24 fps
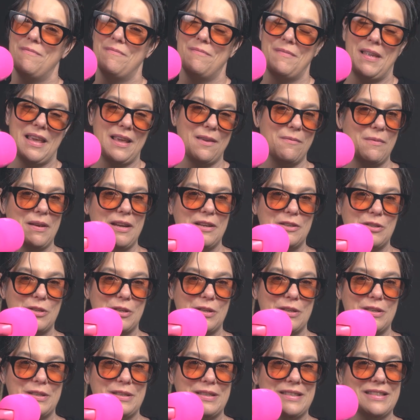making
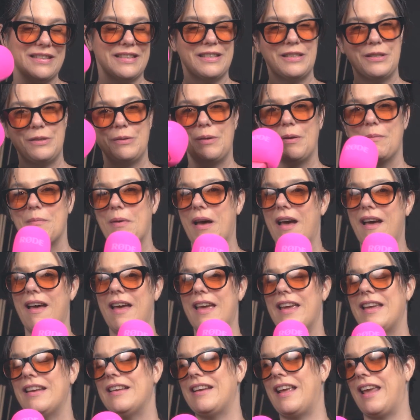miniatures, the two
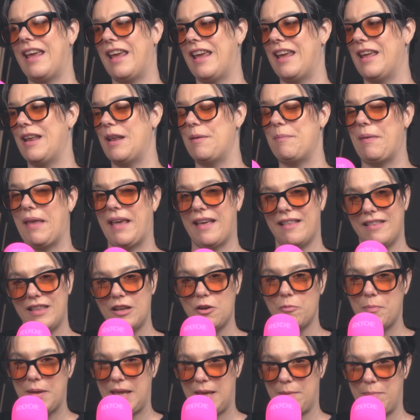combine, and make a
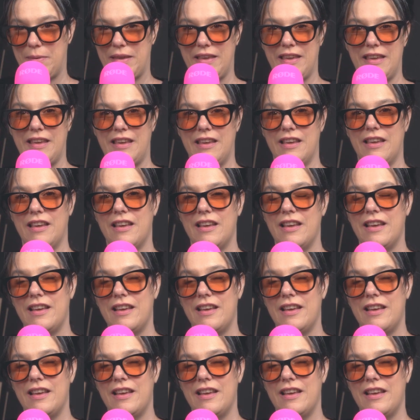little baby